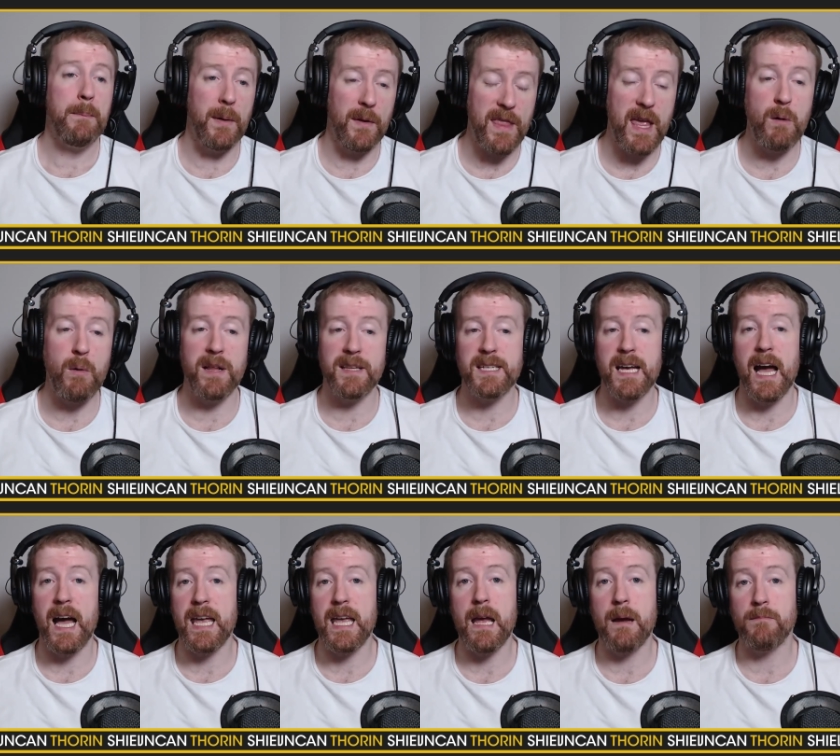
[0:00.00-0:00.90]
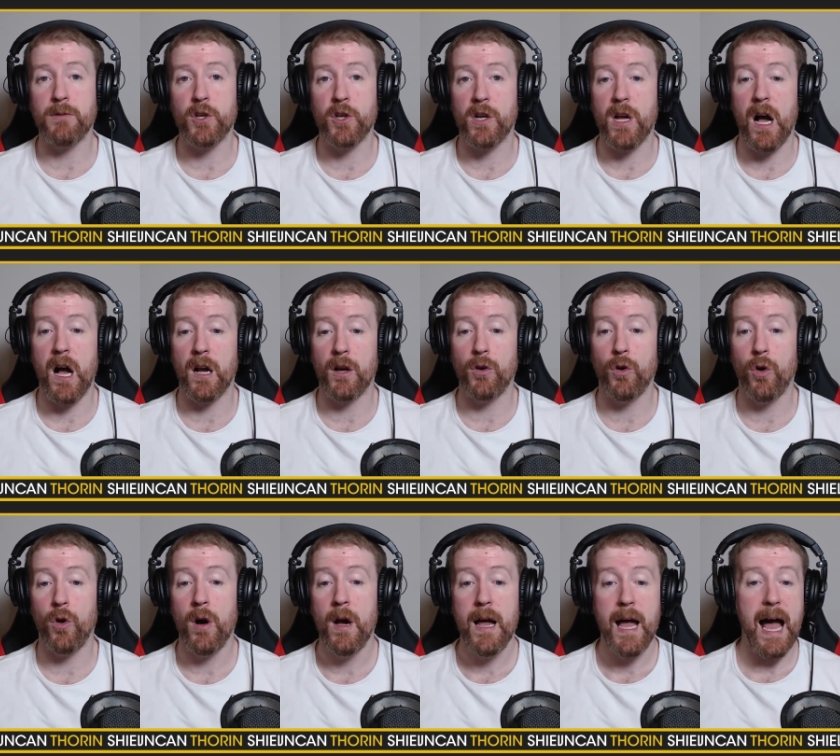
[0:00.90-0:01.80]
But they went to IEM
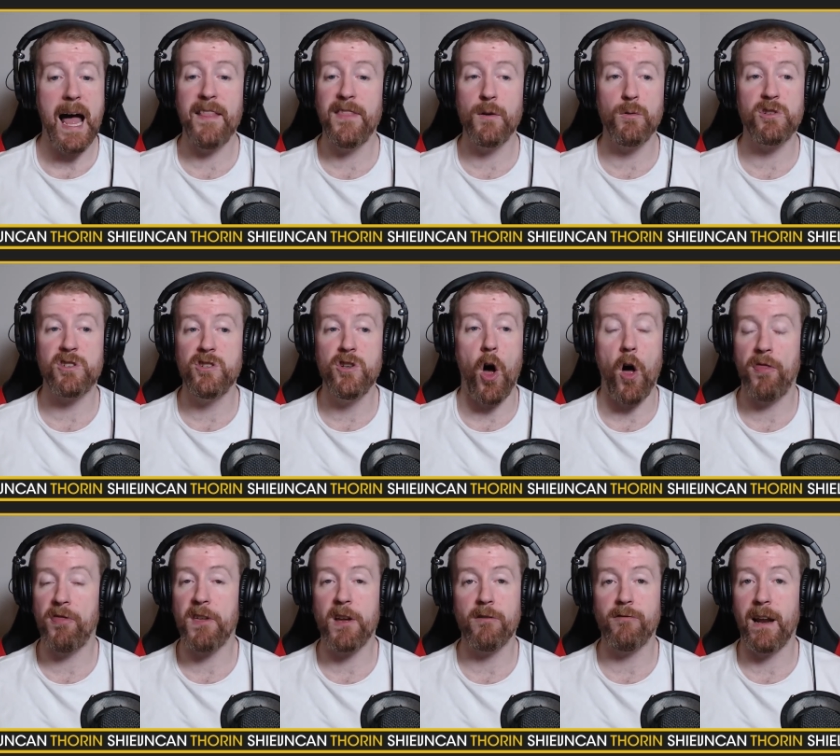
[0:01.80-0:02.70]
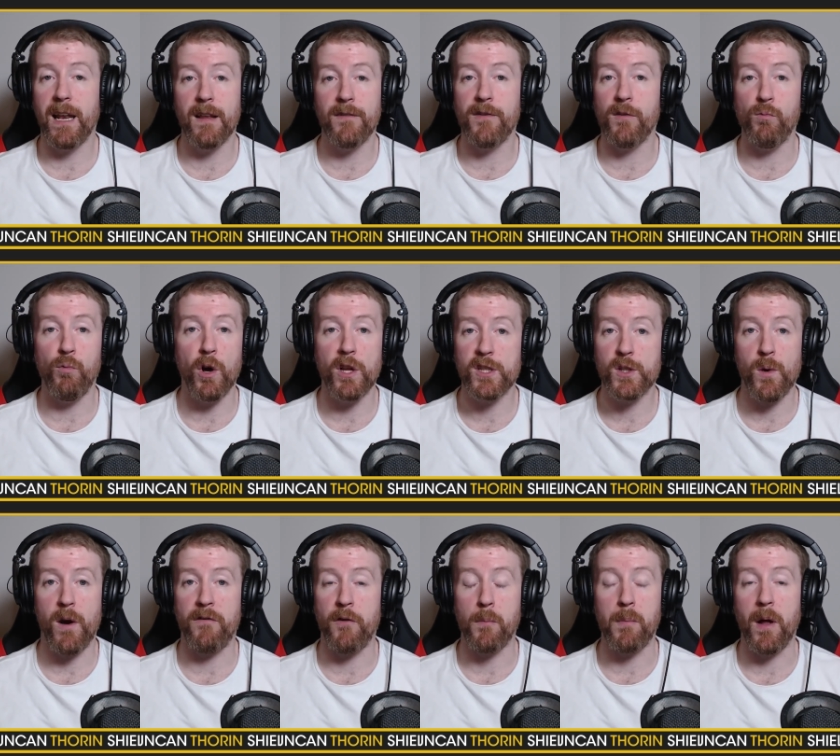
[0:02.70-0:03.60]
Chicago, and there was nothing relevant
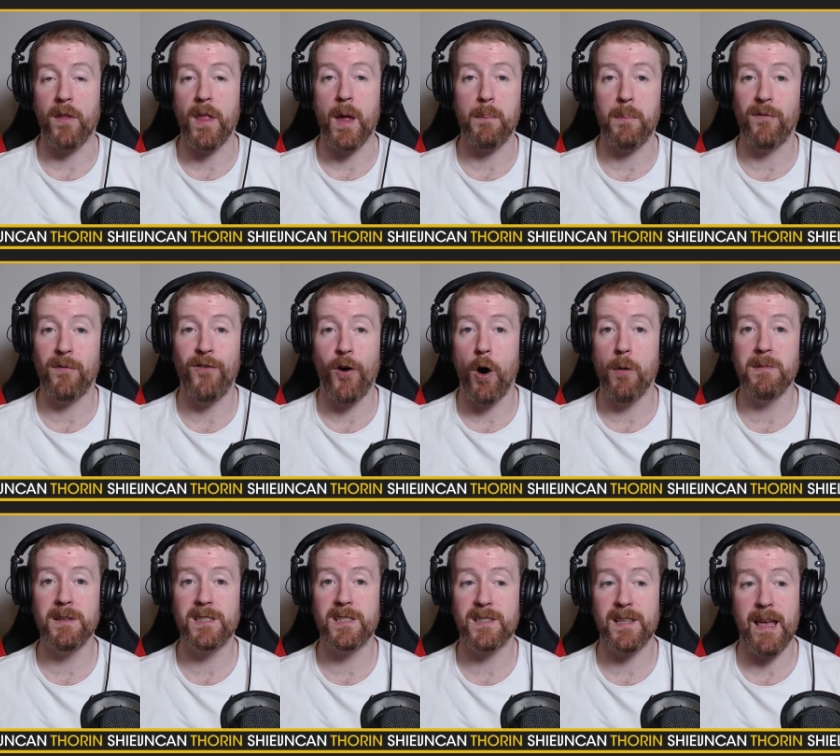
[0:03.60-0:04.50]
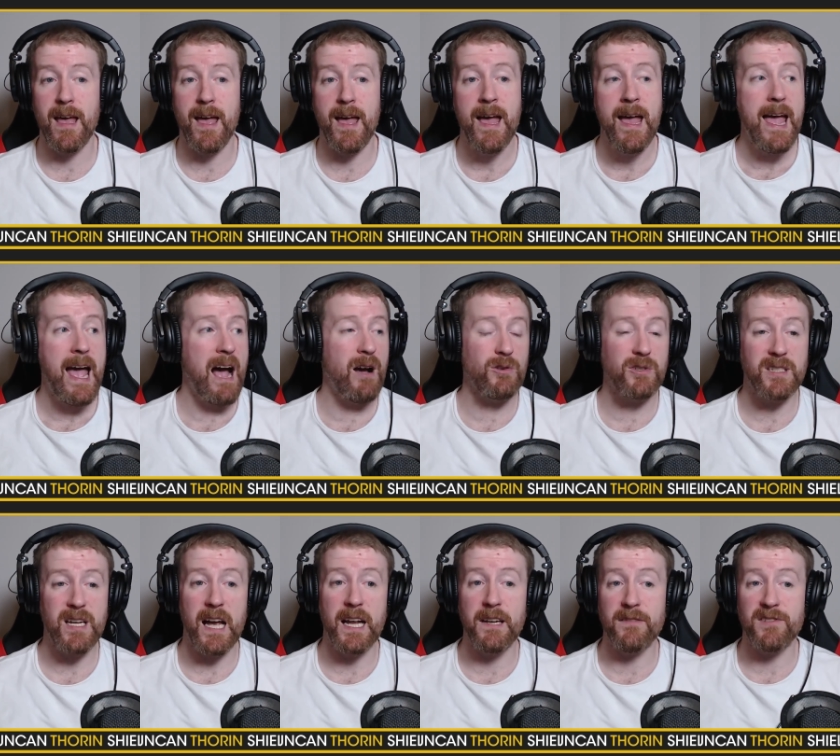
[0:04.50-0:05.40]
whatsoever about their performance there.
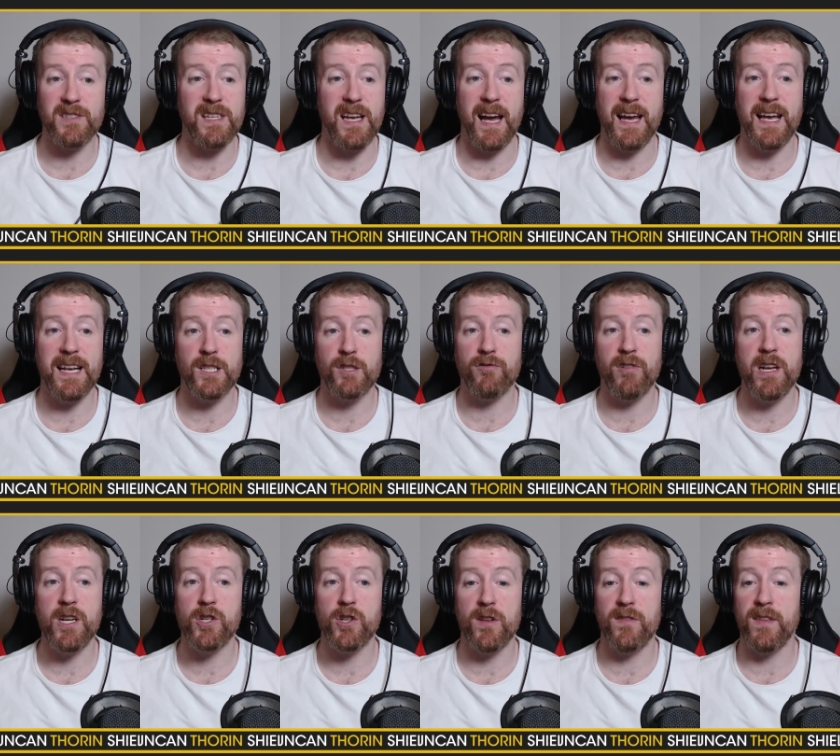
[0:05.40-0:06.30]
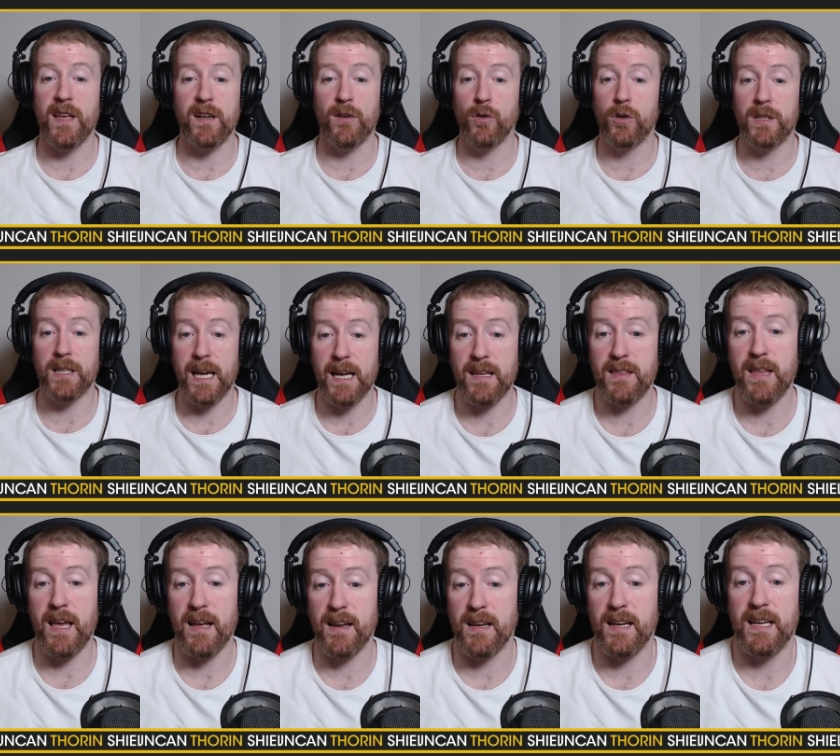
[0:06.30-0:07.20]
Outside of CIS region, they looked like
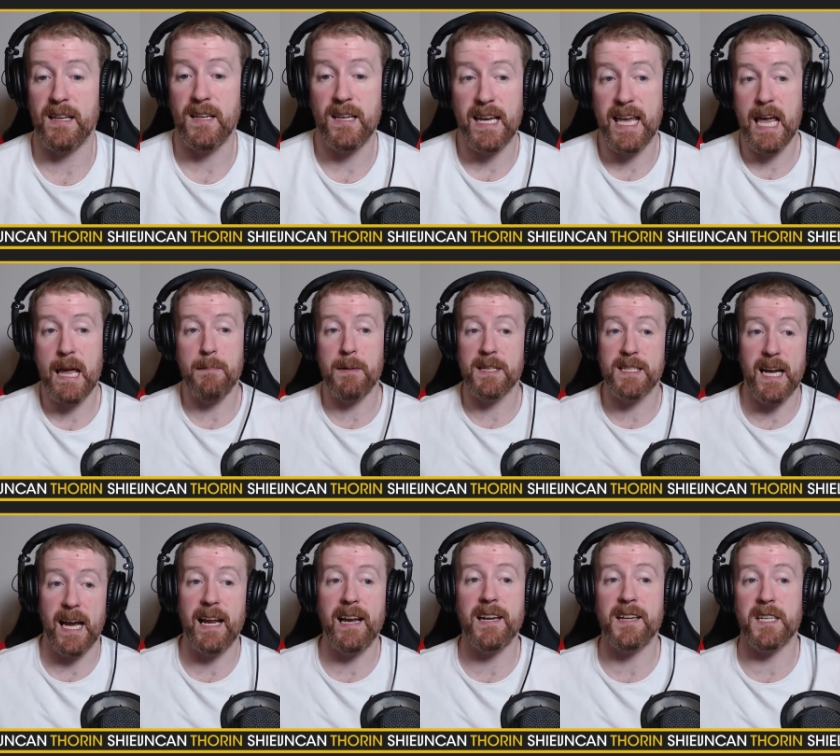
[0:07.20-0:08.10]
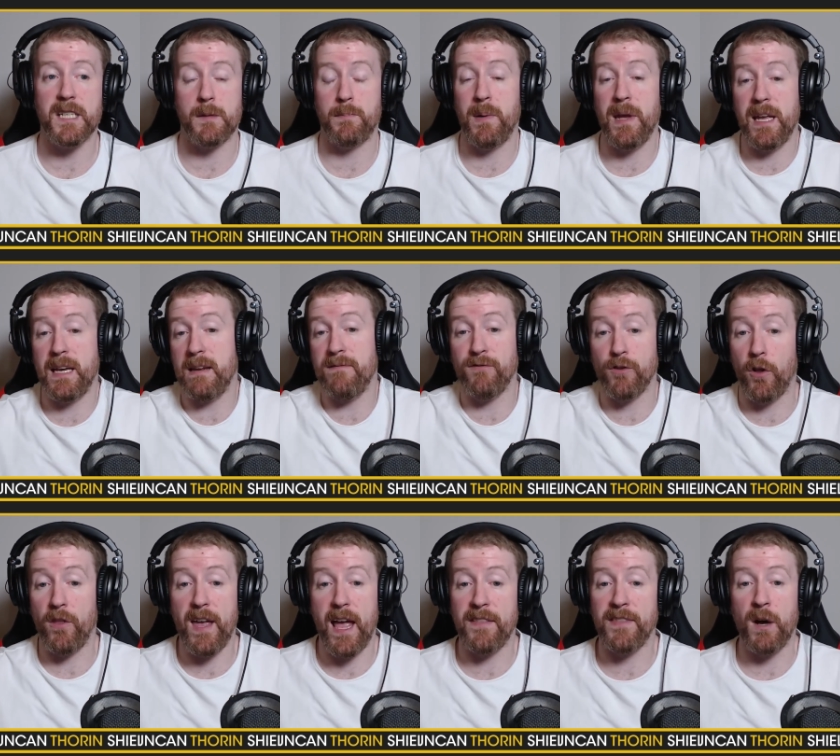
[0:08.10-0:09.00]
their game entirely disappeared, even
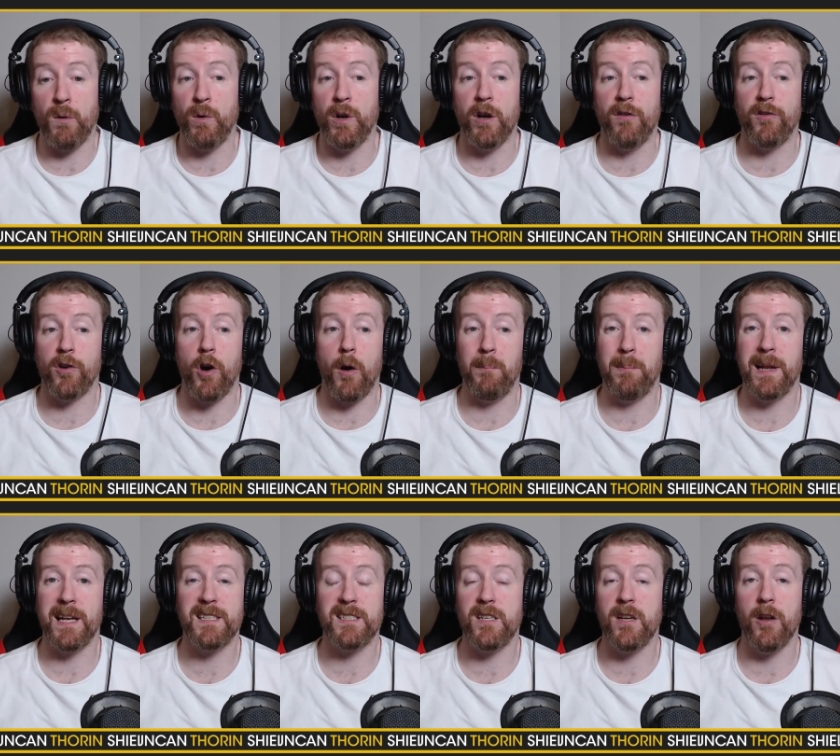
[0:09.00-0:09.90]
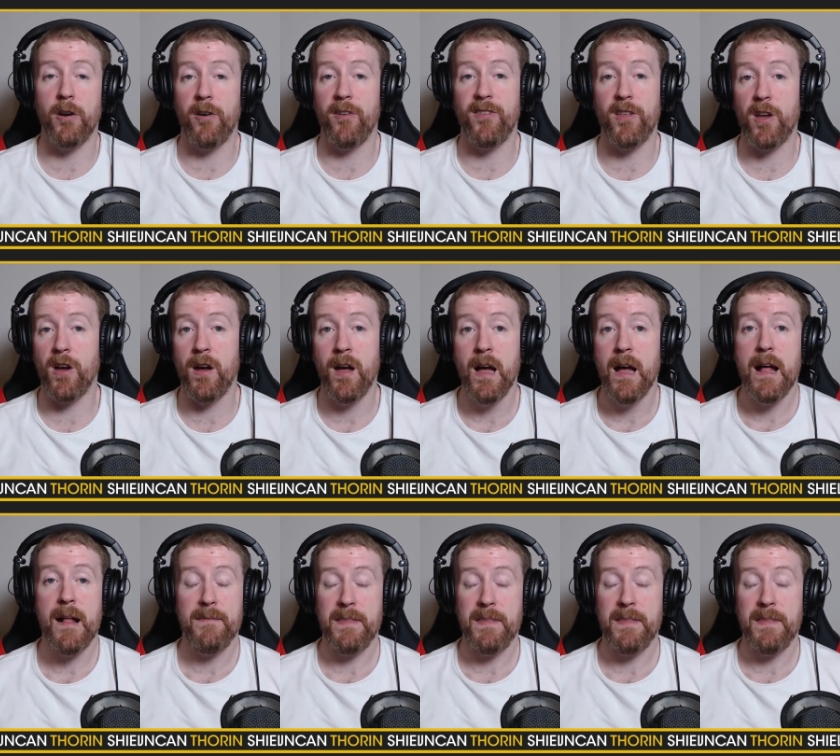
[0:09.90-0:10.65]
though they had that win over Complexity in the year.